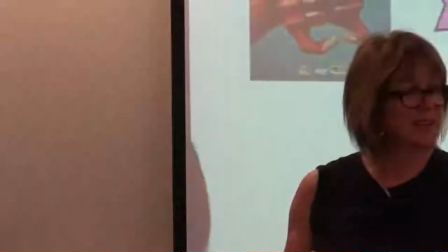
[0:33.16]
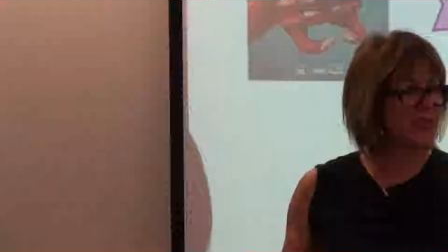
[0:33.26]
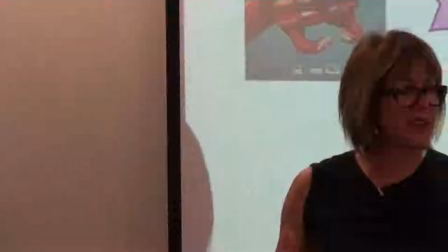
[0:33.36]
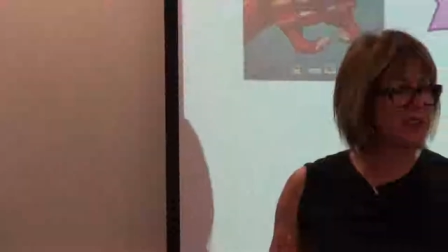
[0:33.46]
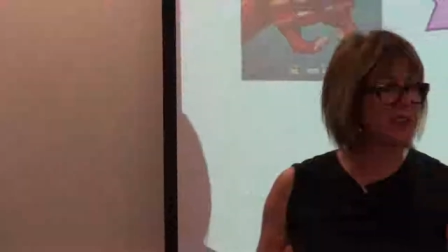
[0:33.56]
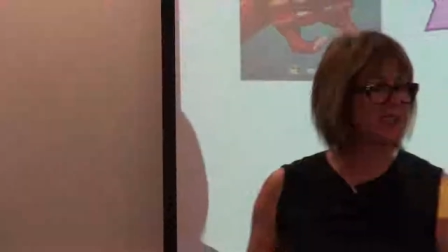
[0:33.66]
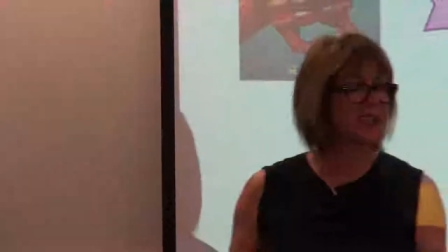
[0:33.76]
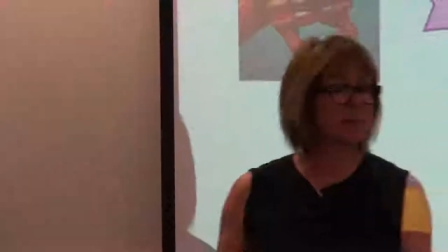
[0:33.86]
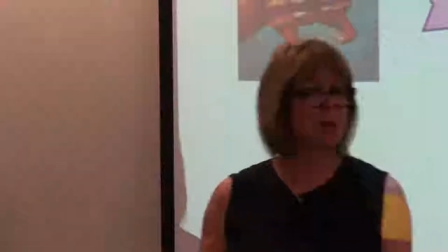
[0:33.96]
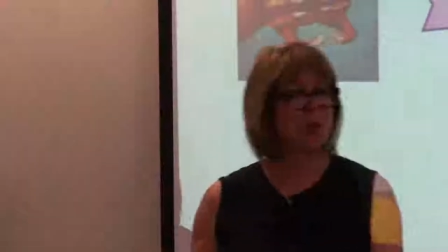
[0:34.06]
it's
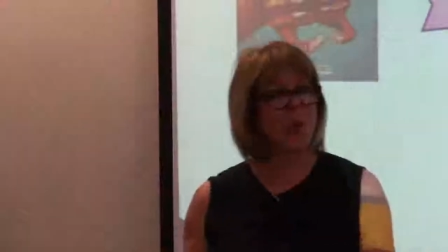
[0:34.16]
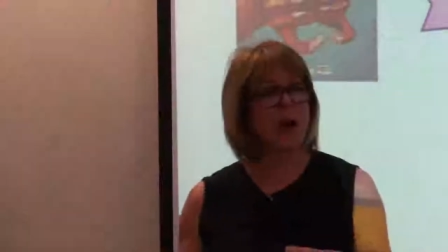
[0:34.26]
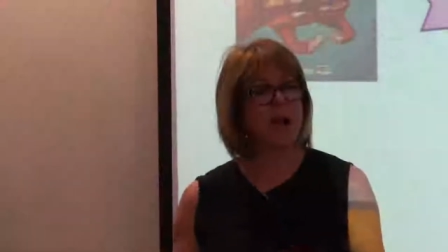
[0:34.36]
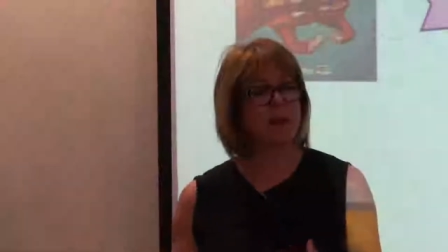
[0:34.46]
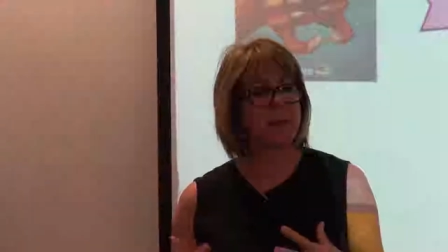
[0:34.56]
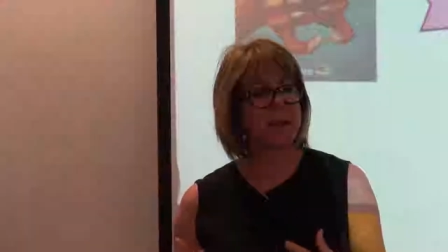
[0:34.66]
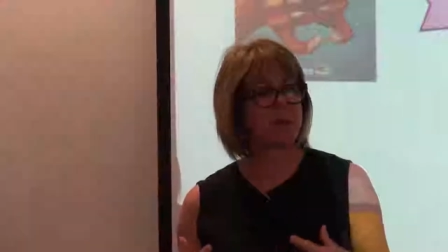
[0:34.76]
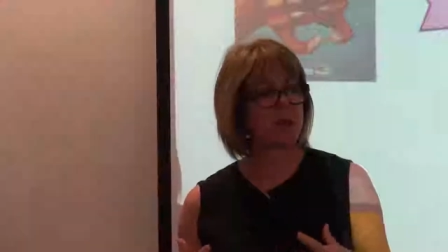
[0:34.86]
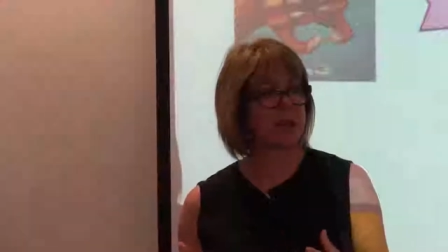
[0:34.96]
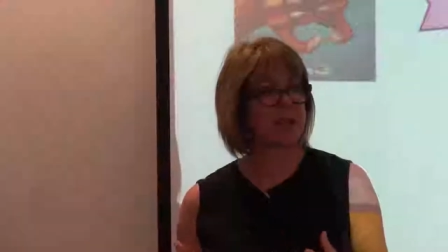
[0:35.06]
fantastic, but why are
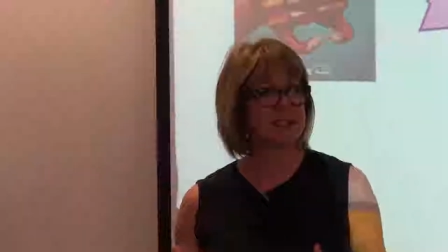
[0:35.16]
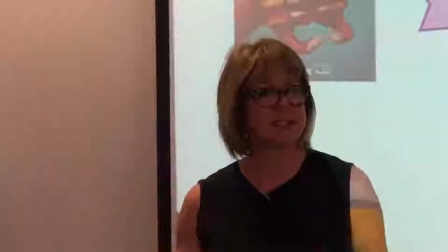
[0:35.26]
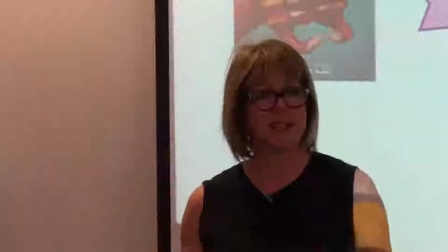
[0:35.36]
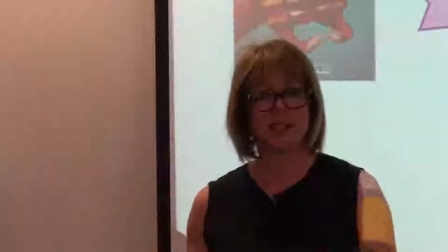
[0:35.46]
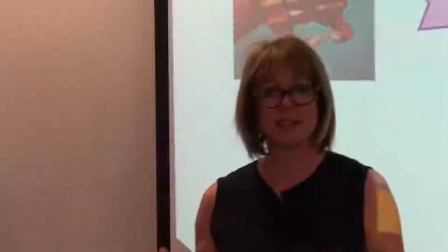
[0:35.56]
people getting sick?